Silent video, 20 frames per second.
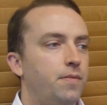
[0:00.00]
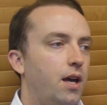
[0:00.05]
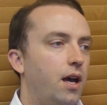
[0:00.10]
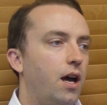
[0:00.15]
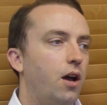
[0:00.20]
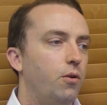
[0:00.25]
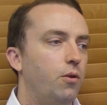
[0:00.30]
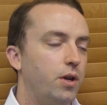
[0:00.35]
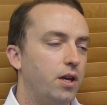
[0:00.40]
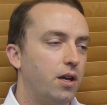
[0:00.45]

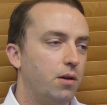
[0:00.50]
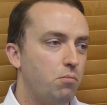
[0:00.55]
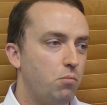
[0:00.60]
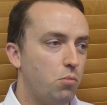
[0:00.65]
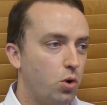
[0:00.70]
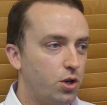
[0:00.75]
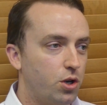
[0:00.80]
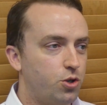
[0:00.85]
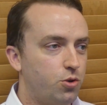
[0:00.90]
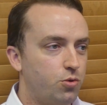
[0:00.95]
how do we get
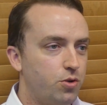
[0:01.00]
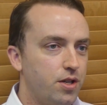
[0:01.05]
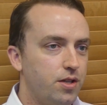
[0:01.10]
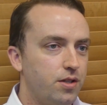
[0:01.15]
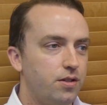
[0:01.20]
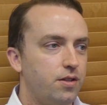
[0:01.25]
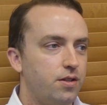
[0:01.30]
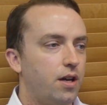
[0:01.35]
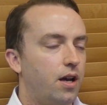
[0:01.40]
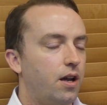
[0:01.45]
more
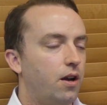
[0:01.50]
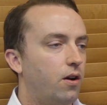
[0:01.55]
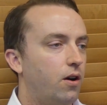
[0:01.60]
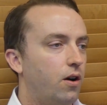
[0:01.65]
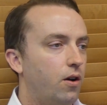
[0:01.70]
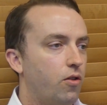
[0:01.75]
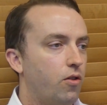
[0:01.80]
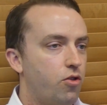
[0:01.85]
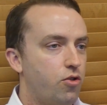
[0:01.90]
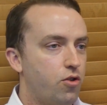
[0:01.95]
trees that
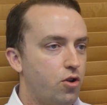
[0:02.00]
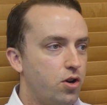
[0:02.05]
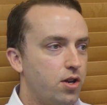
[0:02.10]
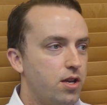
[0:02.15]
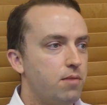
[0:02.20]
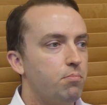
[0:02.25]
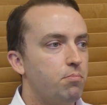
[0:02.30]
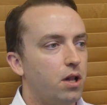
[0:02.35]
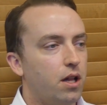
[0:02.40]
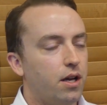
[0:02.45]
are
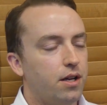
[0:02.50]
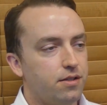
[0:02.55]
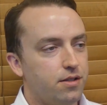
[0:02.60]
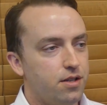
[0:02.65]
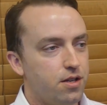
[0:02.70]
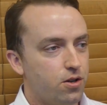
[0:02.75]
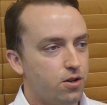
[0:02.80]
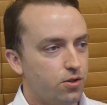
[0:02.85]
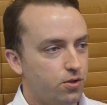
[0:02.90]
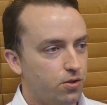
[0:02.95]
30 plus
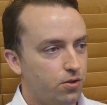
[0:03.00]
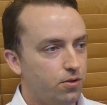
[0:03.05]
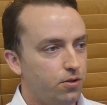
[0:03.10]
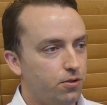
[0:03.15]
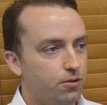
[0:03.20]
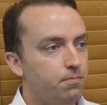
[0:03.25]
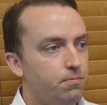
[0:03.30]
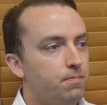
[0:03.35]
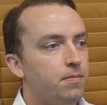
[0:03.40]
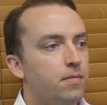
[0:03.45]
years
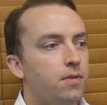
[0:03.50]
old?